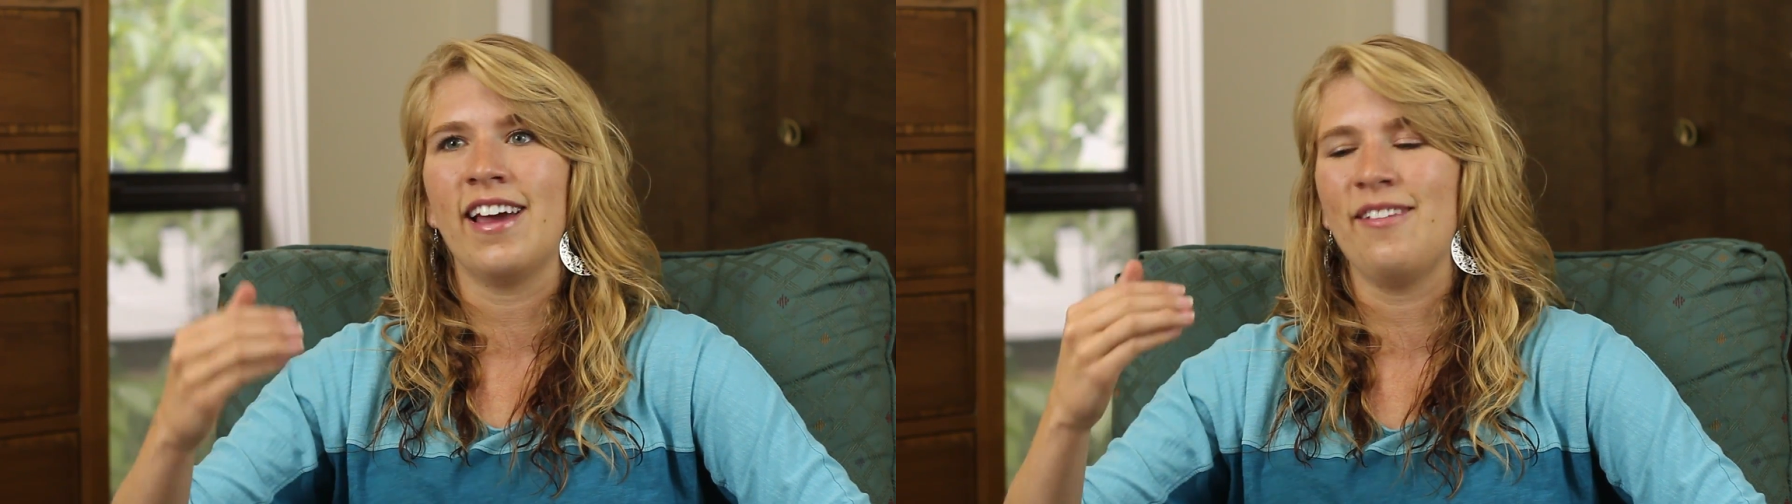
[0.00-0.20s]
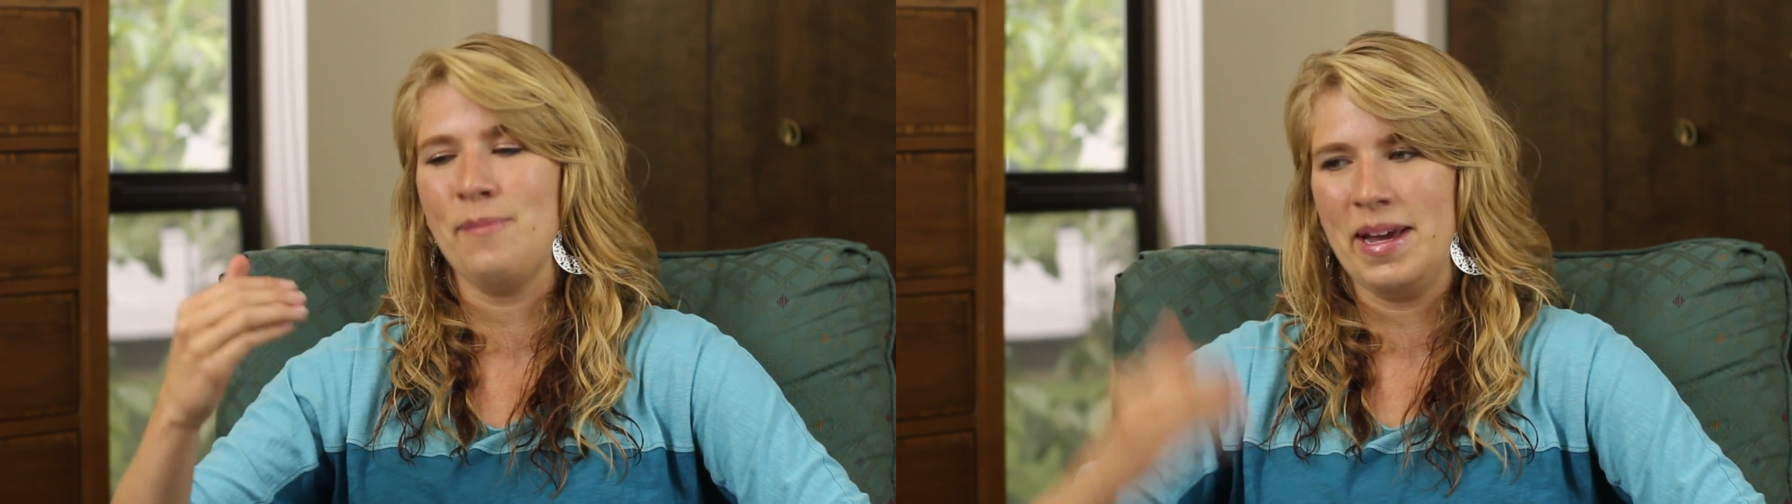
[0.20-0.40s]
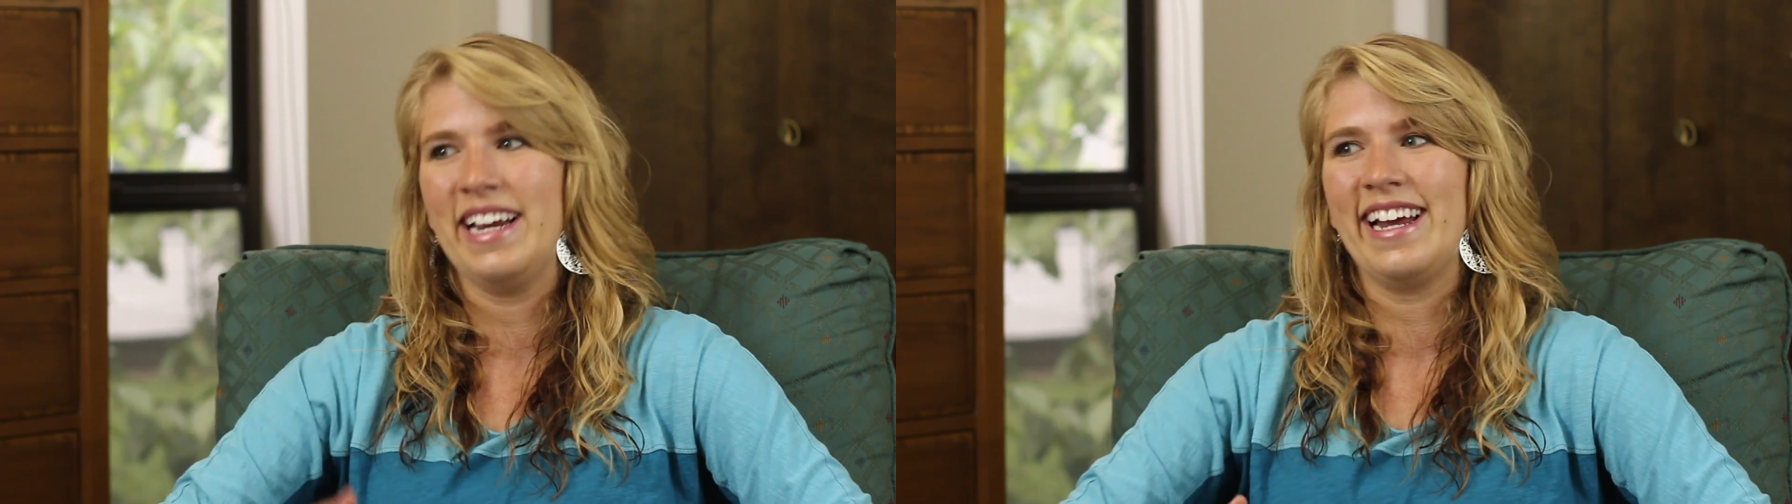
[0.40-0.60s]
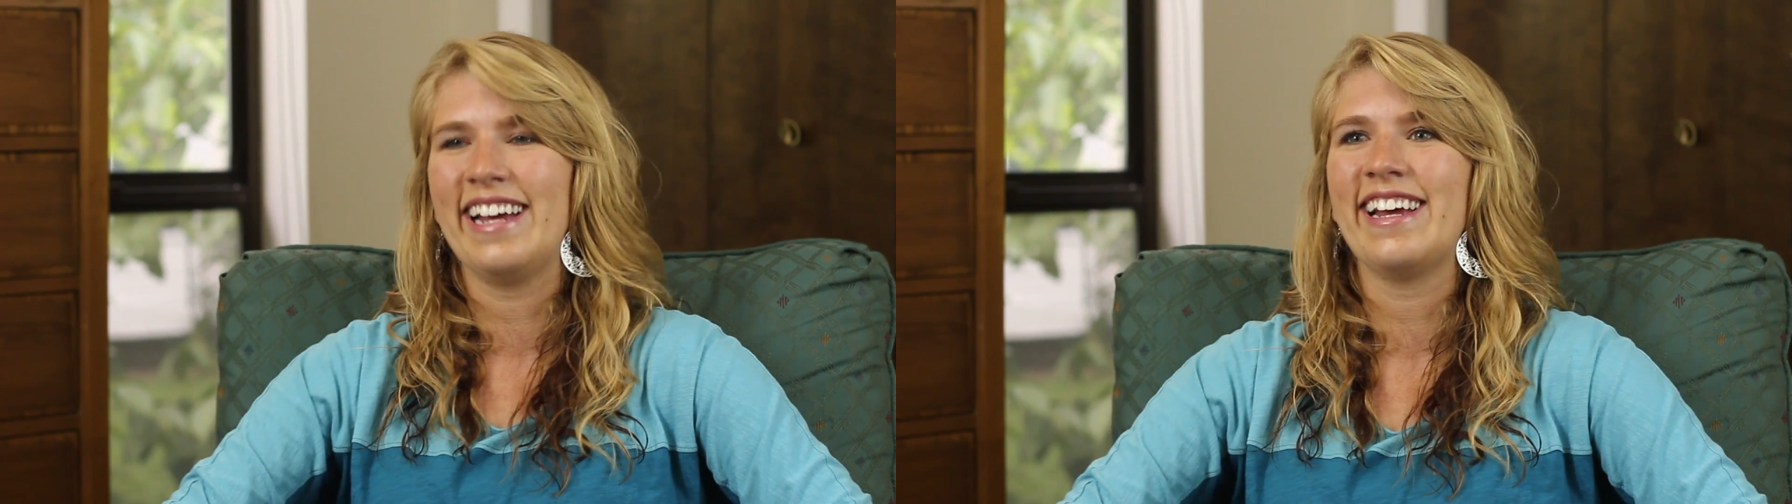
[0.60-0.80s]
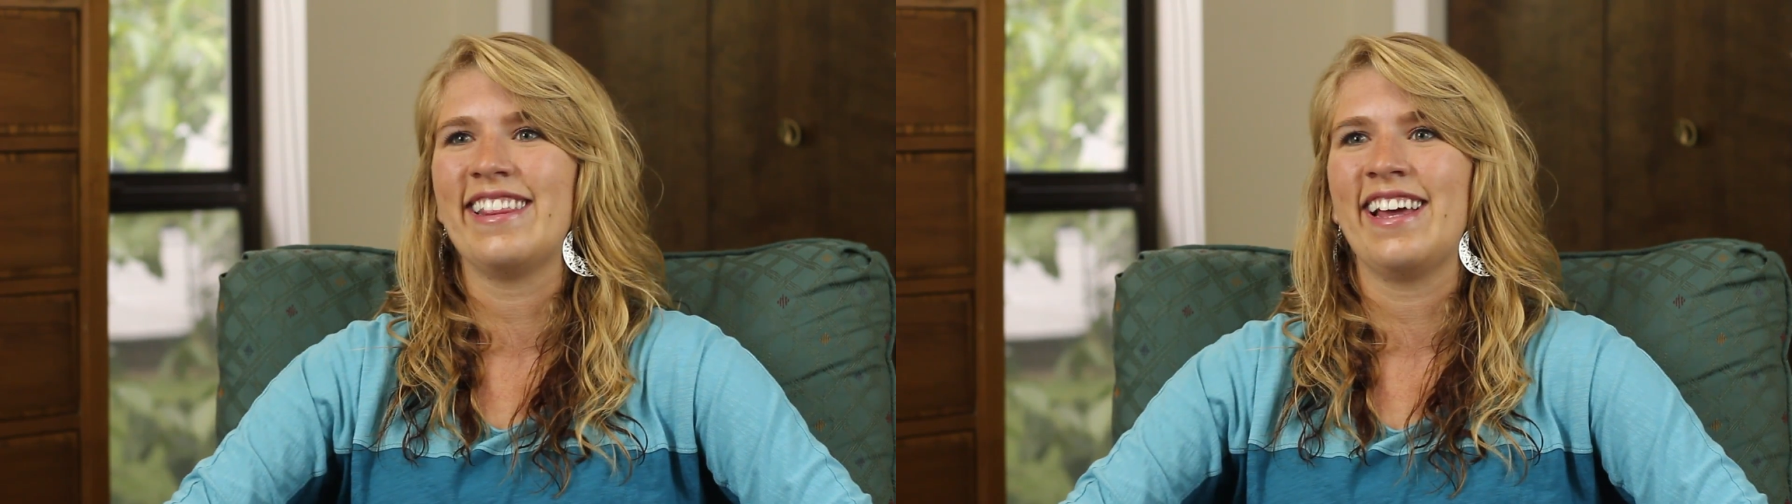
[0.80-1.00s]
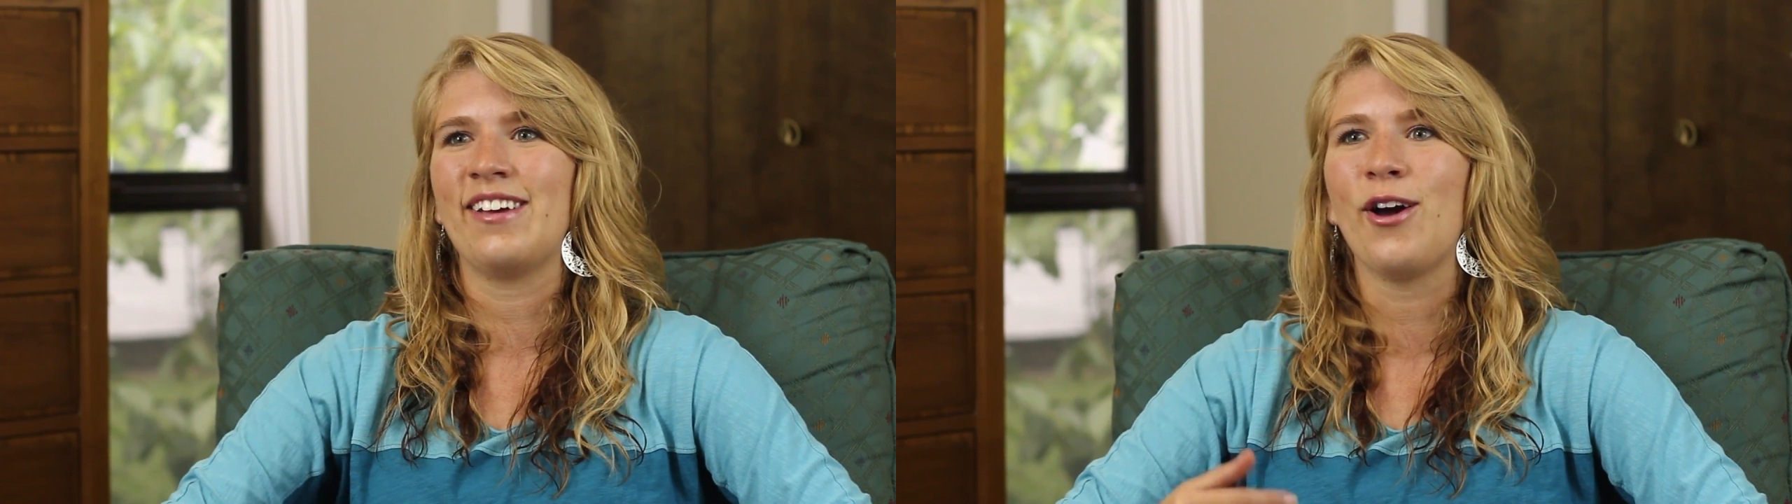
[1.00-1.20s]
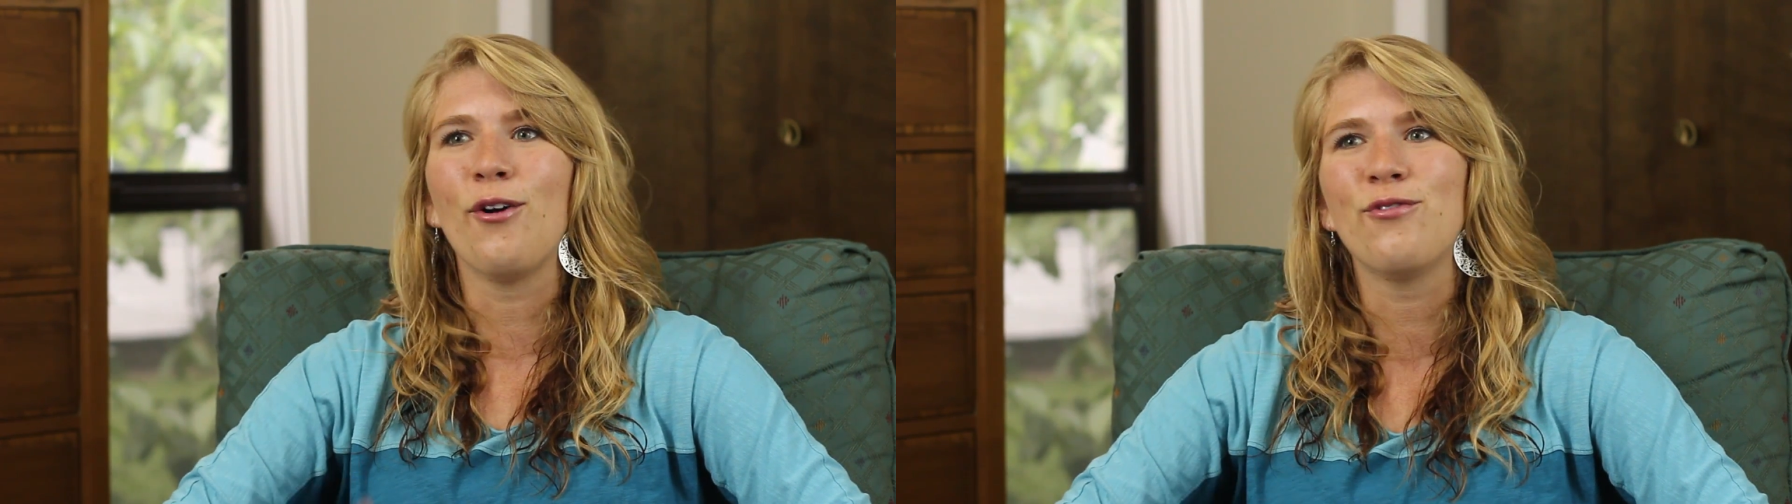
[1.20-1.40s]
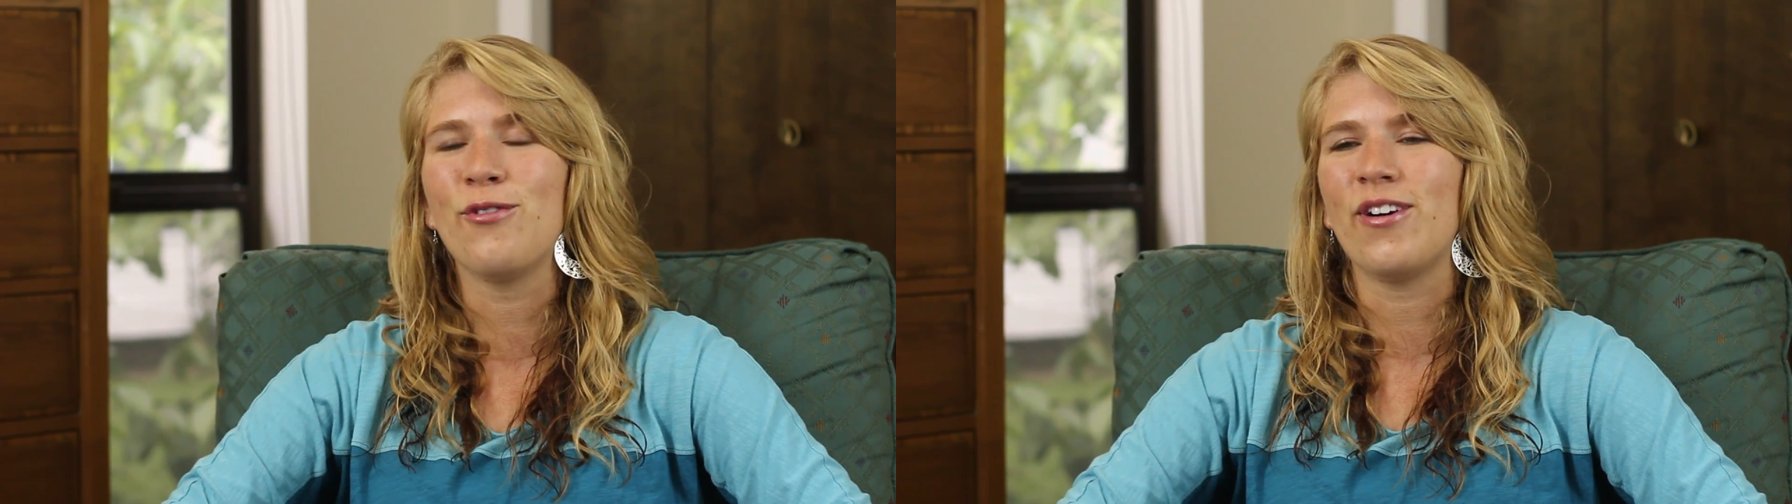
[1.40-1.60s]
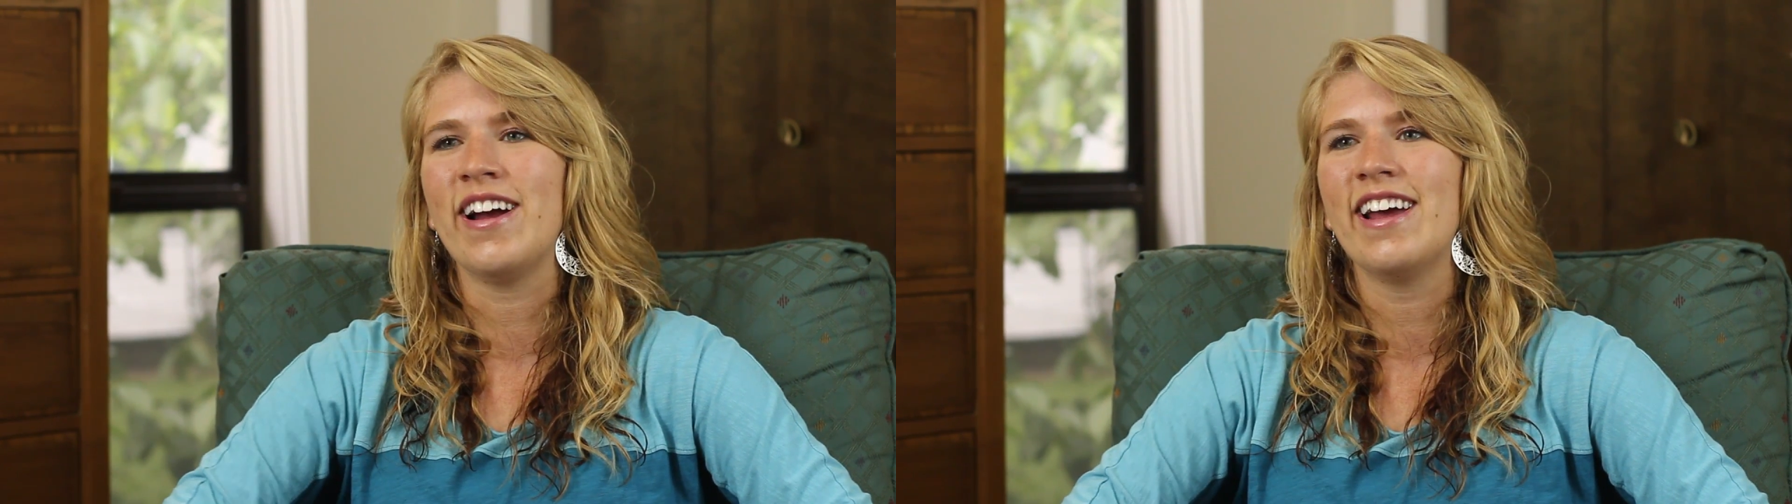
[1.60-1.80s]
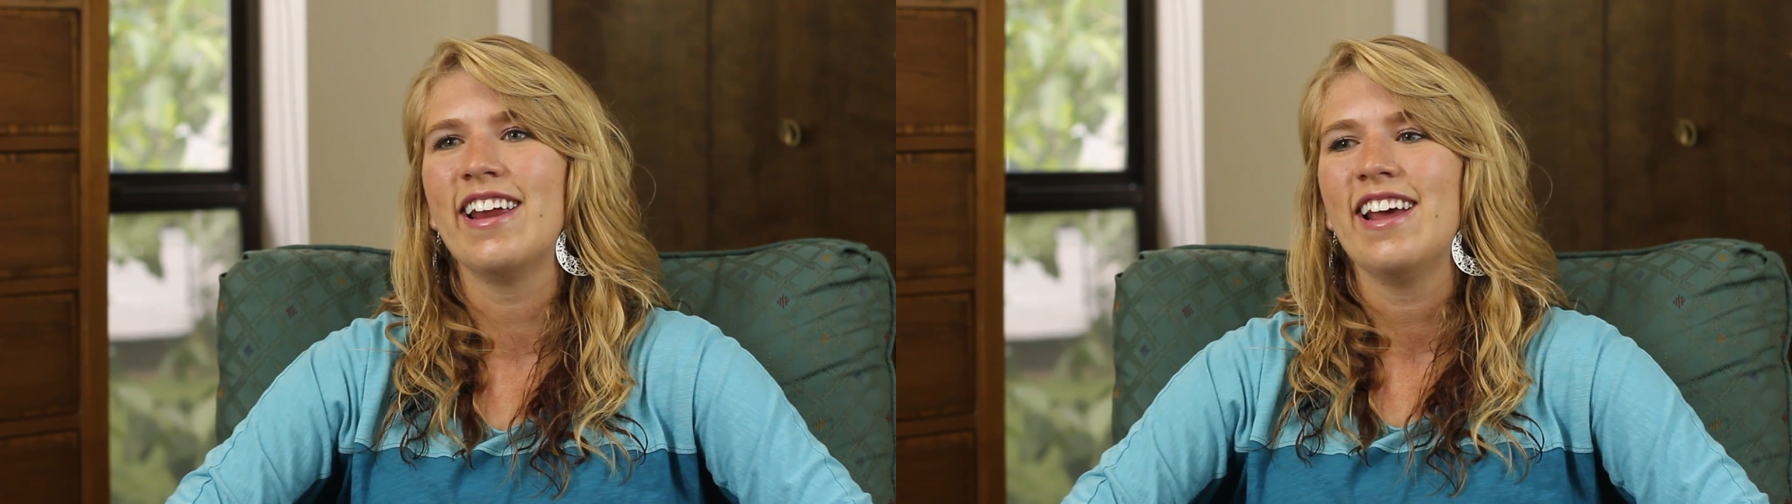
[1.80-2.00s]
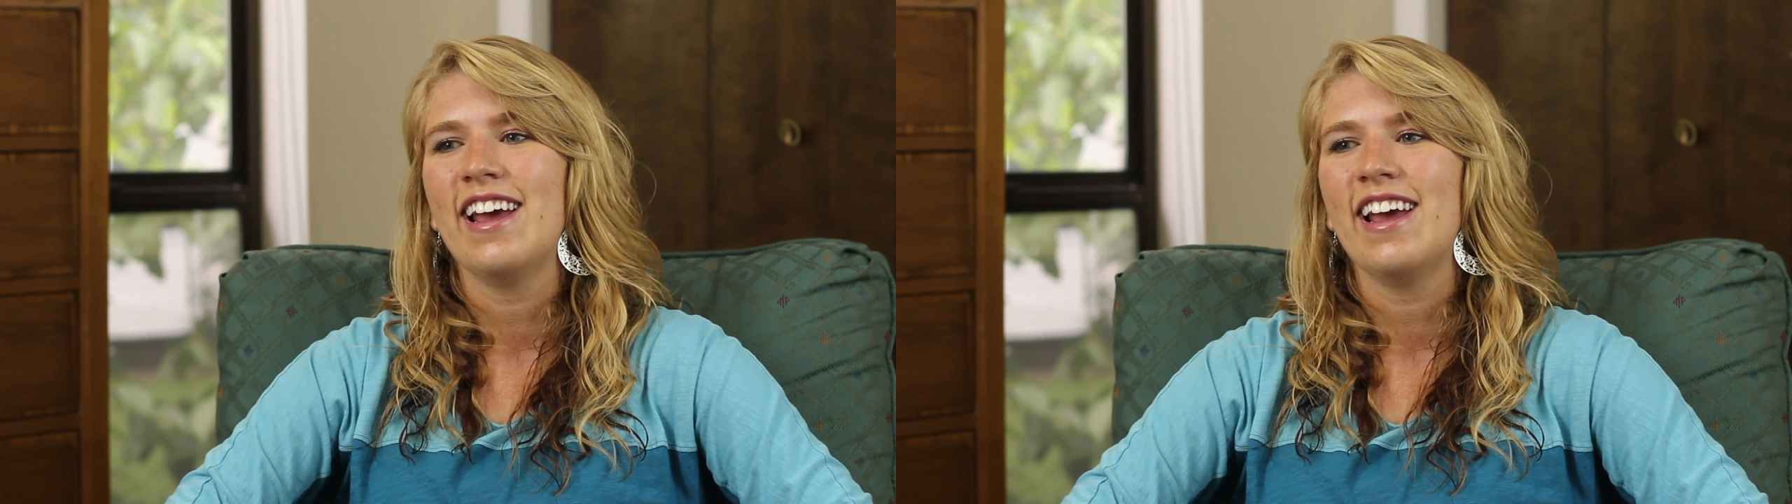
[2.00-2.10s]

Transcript: they mean it and they go for it.